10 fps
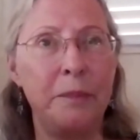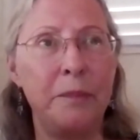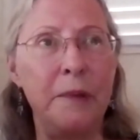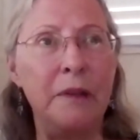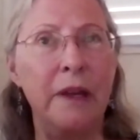
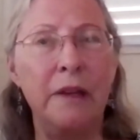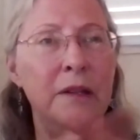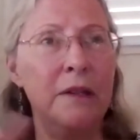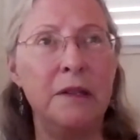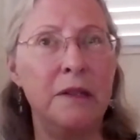Like at
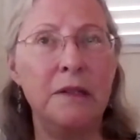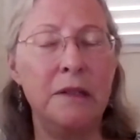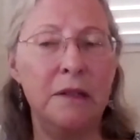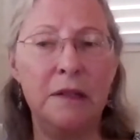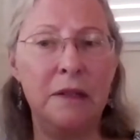a
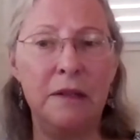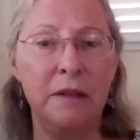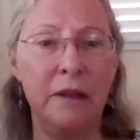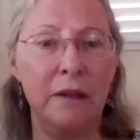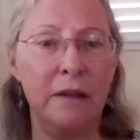distance
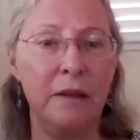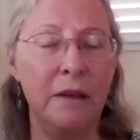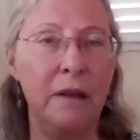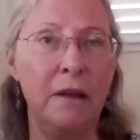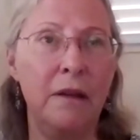healing,
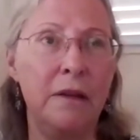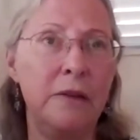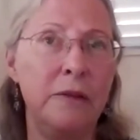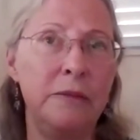a